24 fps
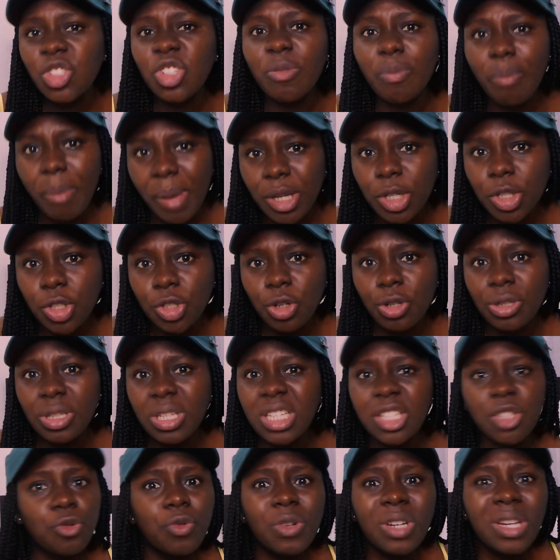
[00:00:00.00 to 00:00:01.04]
she mentioned
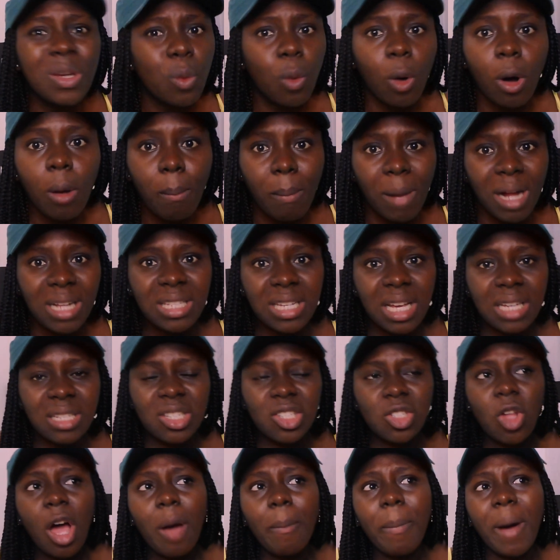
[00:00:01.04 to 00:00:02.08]
is really what matters.
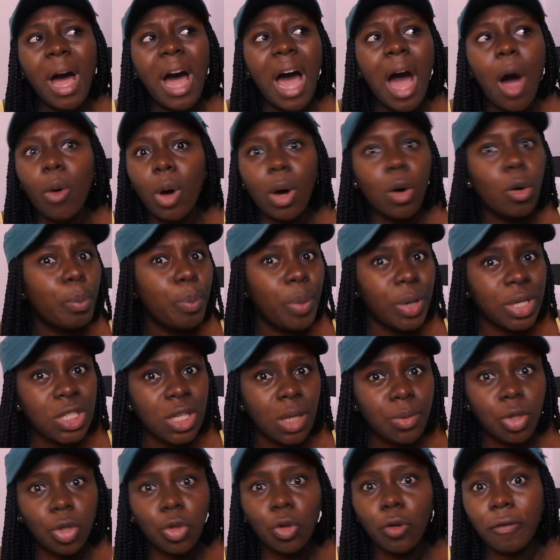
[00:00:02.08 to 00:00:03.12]
It's not about our own
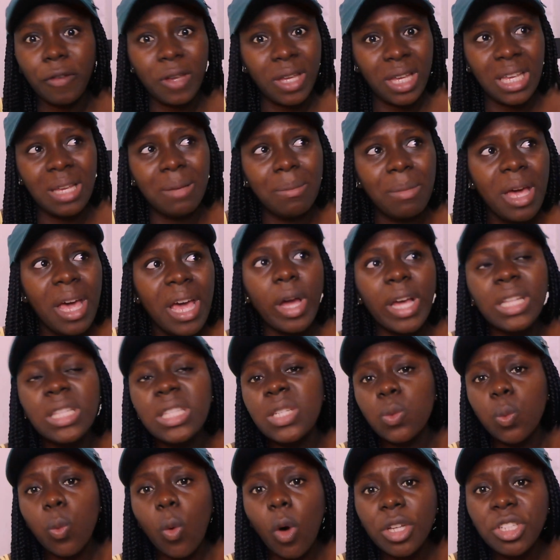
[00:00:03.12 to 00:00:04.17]
perception of him,
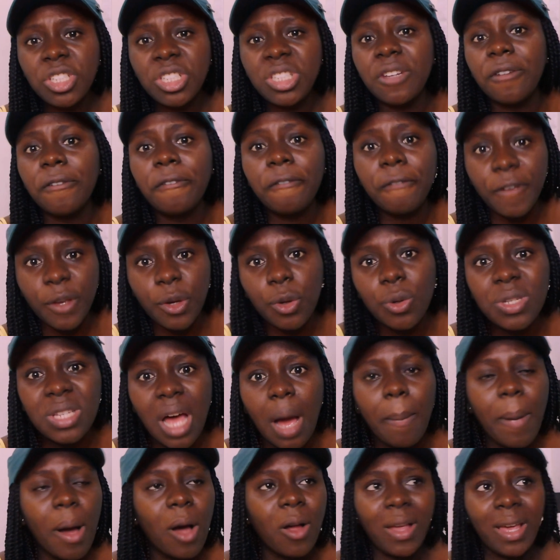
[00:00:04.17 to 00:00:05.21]
it's what she feels
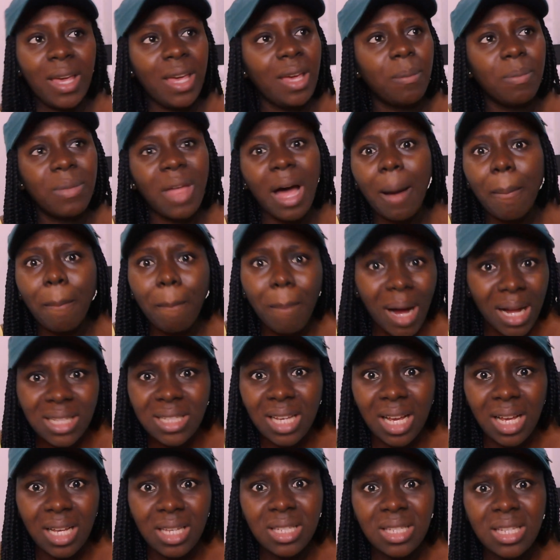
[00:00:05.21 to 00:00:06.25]
about him that
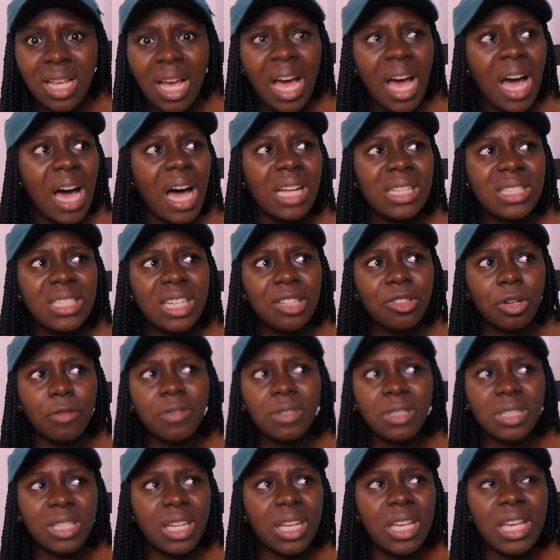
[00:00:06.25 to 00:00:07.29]
matters. At the end of
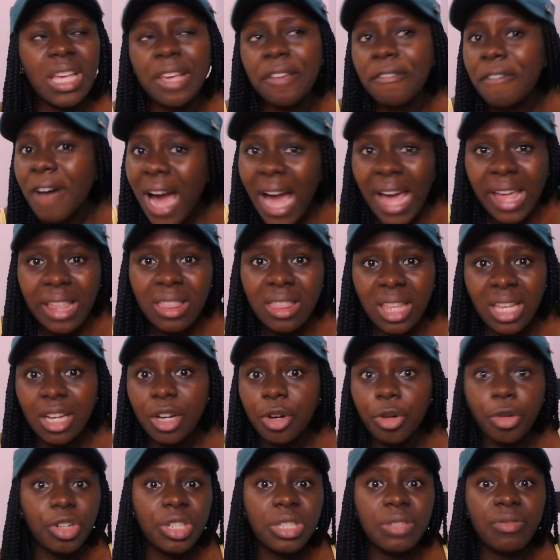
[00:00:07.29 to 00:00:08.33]
the day, if I
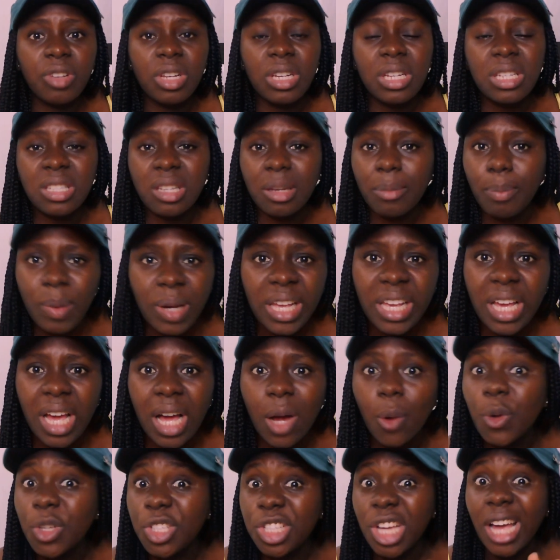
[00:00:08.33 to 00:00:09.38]
think Chrisville is a player,
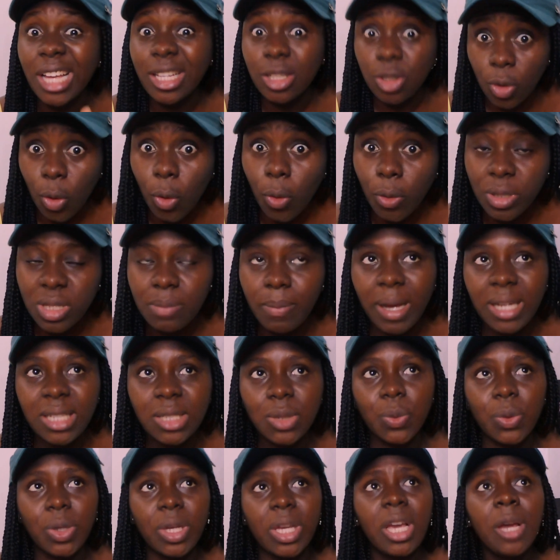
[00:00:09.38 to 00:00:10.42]
which I don't, by
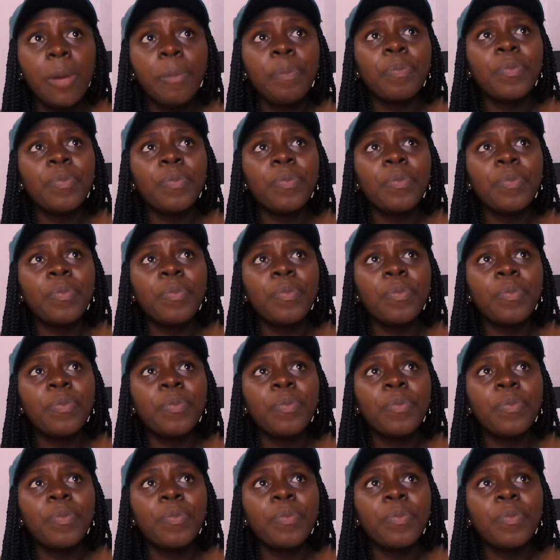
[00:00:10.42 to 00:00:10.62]
the way,